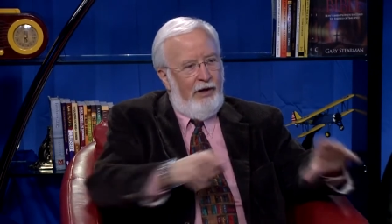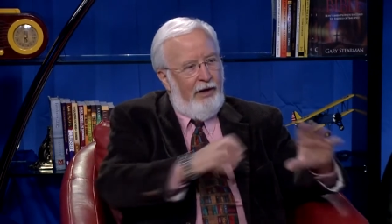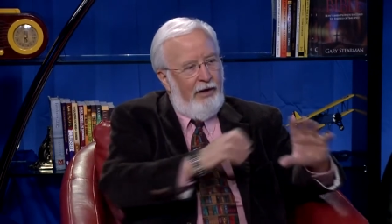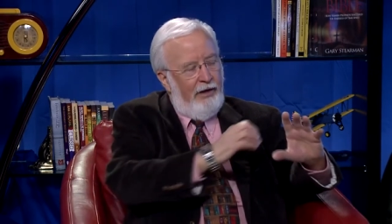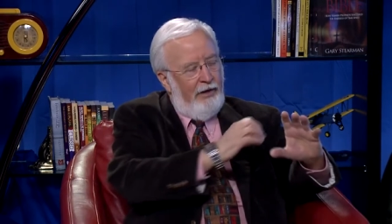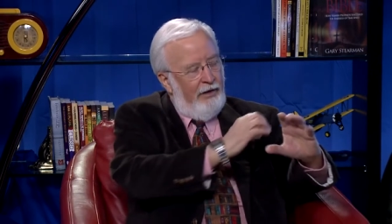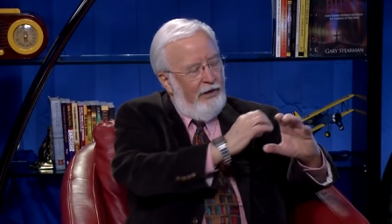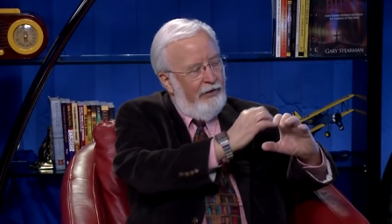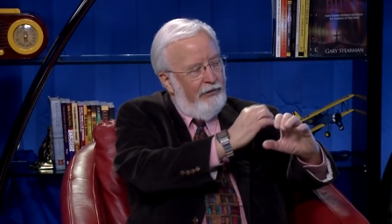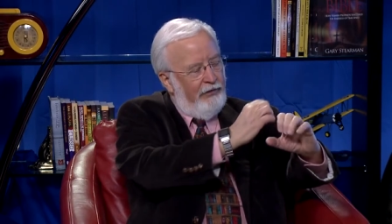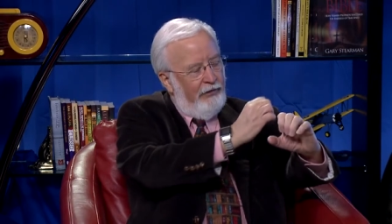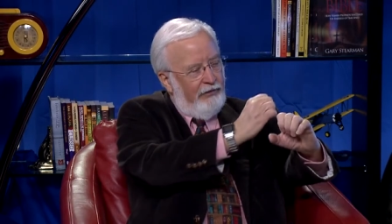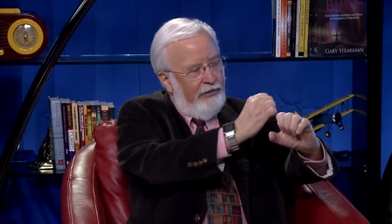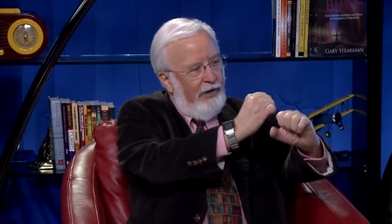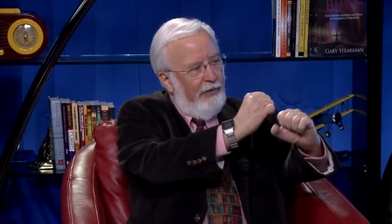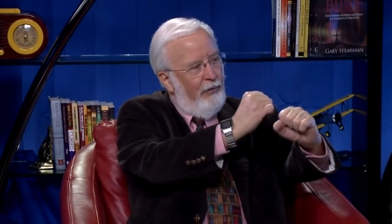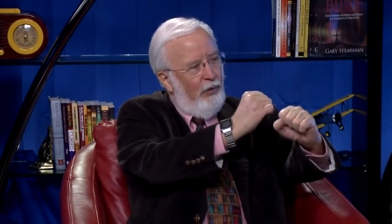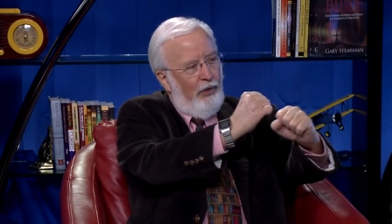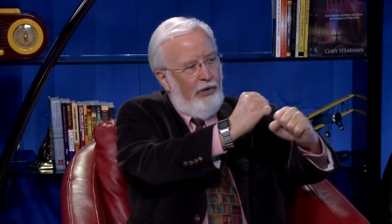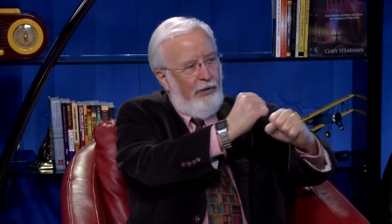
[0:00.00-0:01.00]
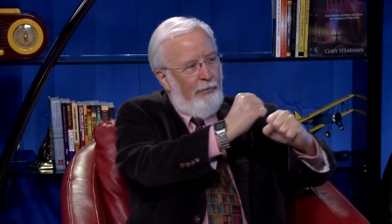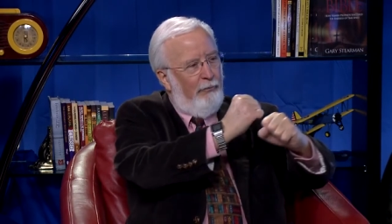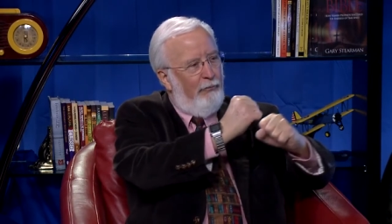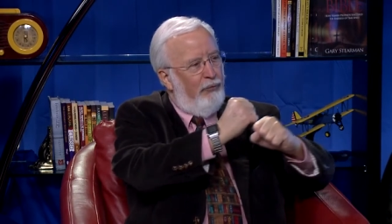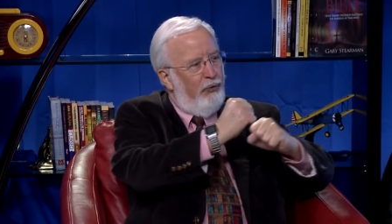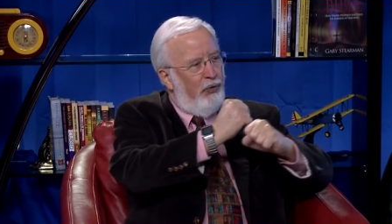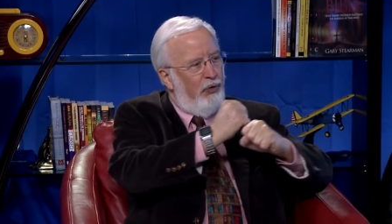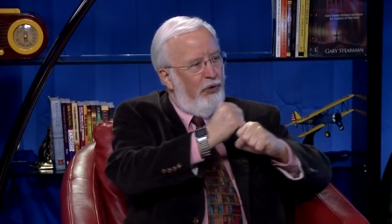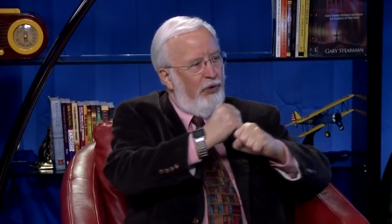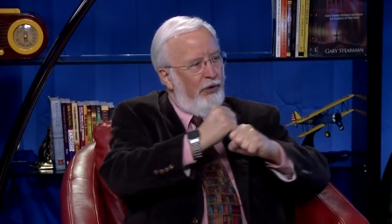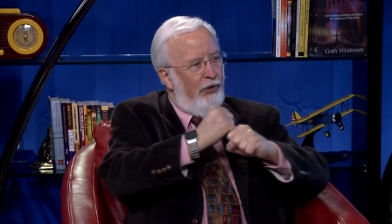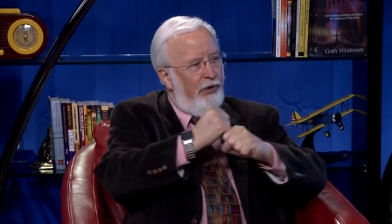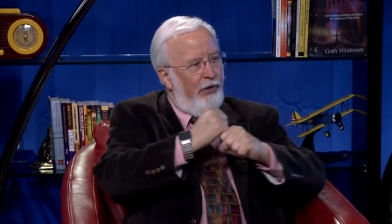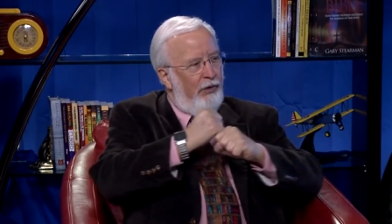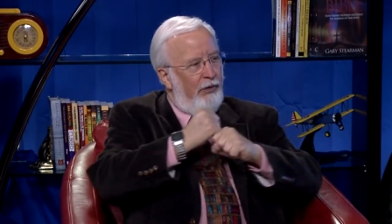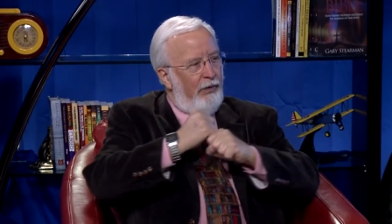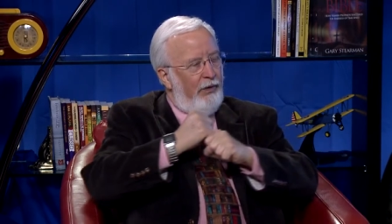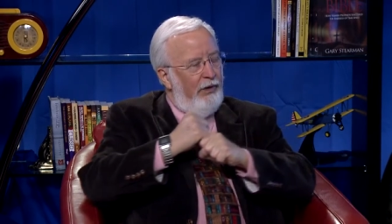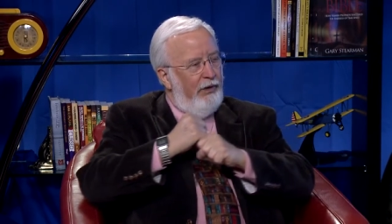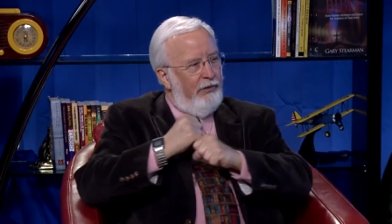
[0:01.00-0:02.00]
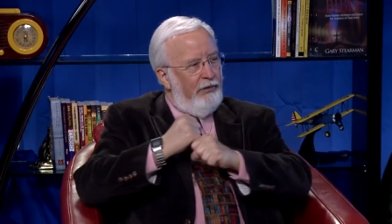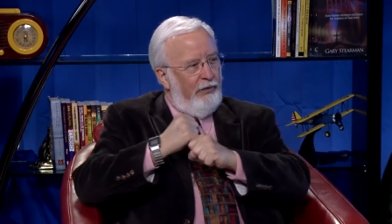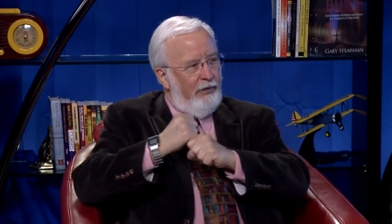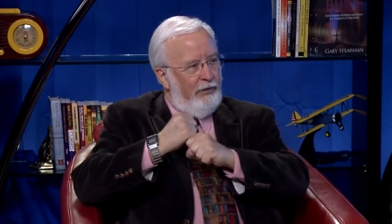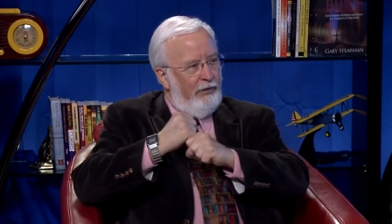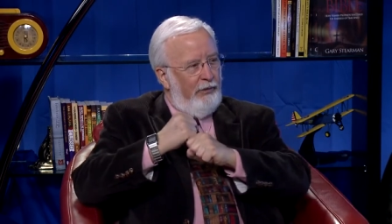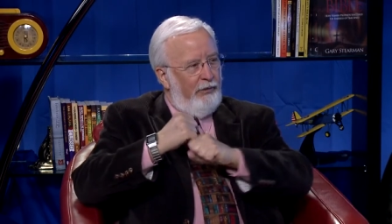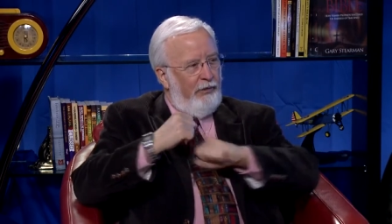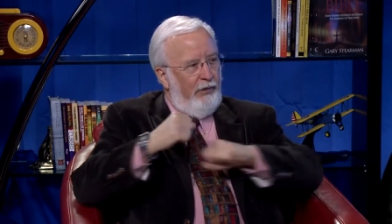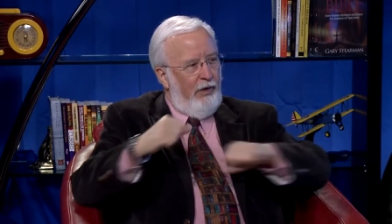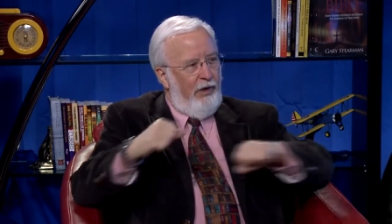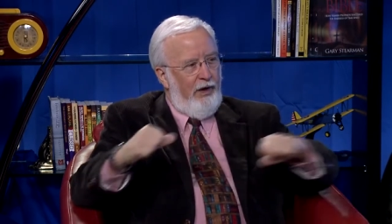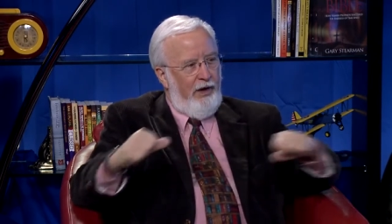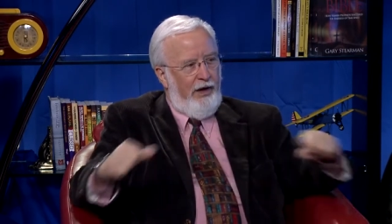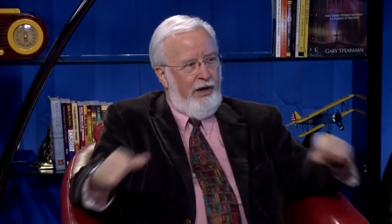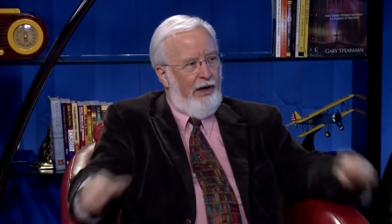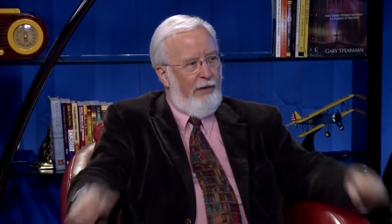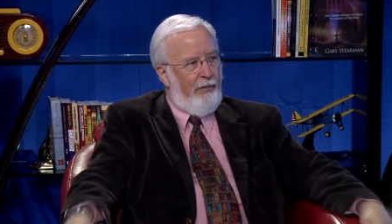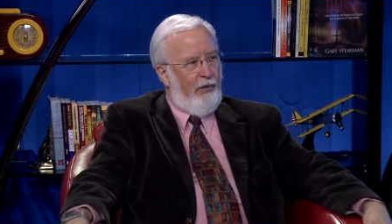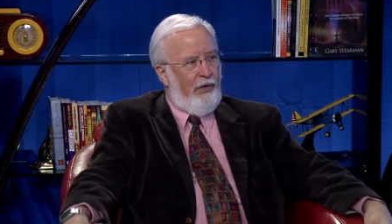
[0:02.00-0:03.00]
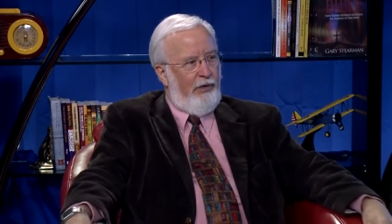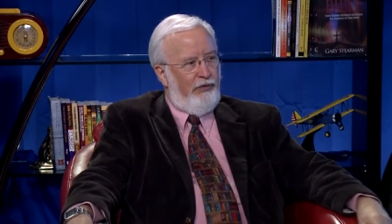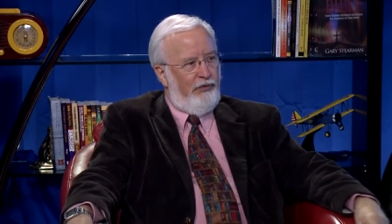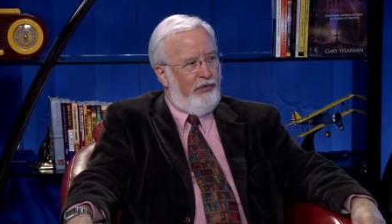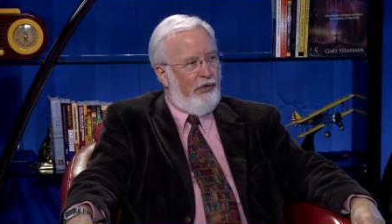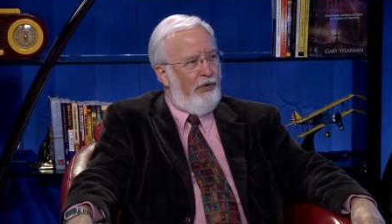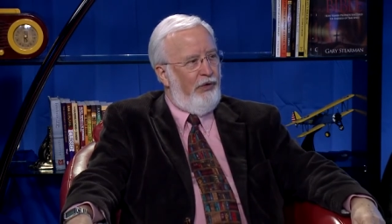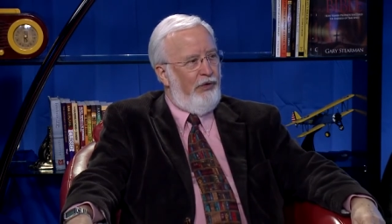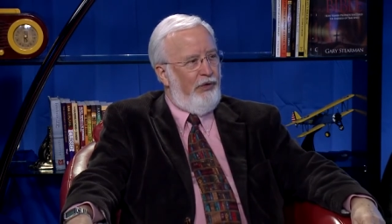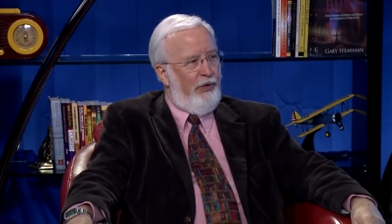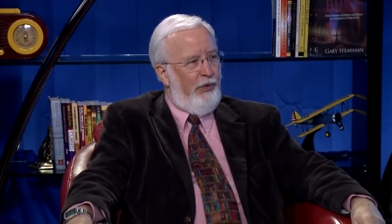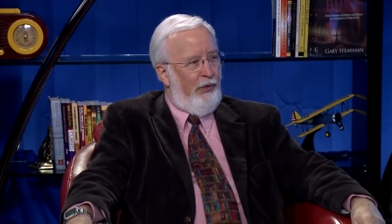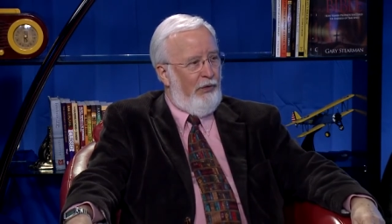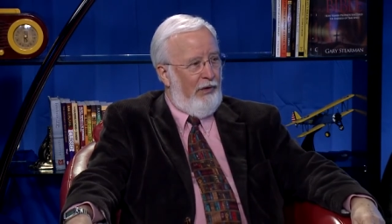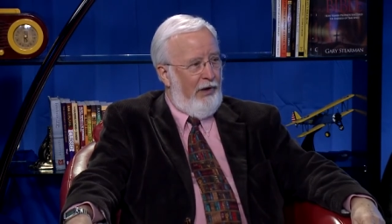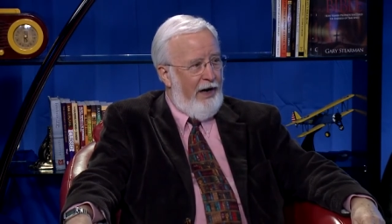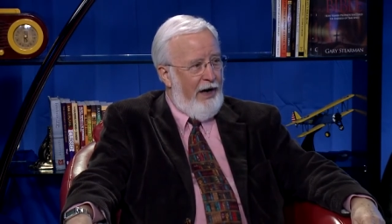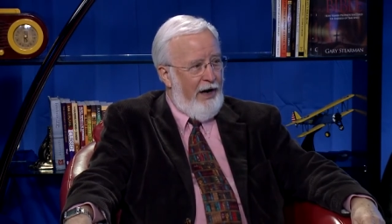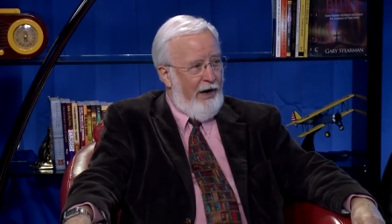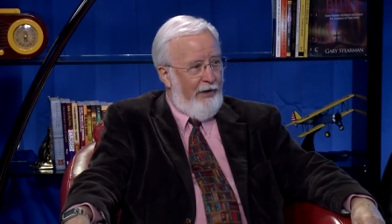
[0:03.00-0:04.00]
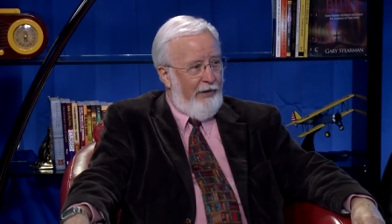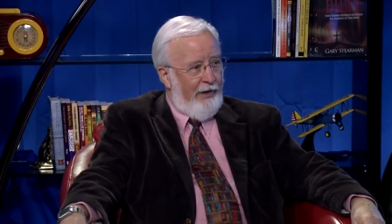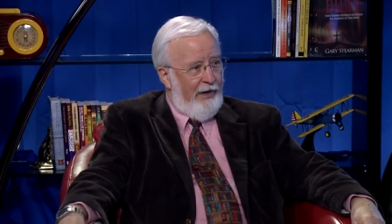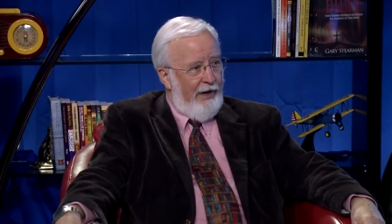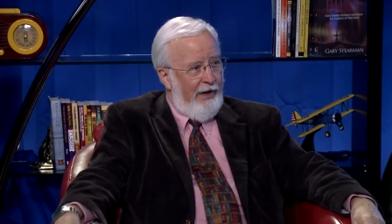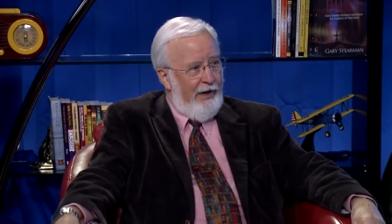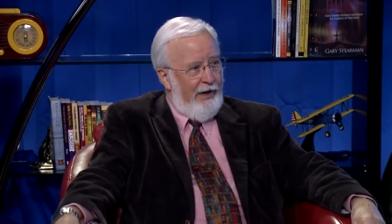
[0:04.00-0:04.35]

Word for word: and he says, I'm going to pull you into the fray. I'm going to turn you around.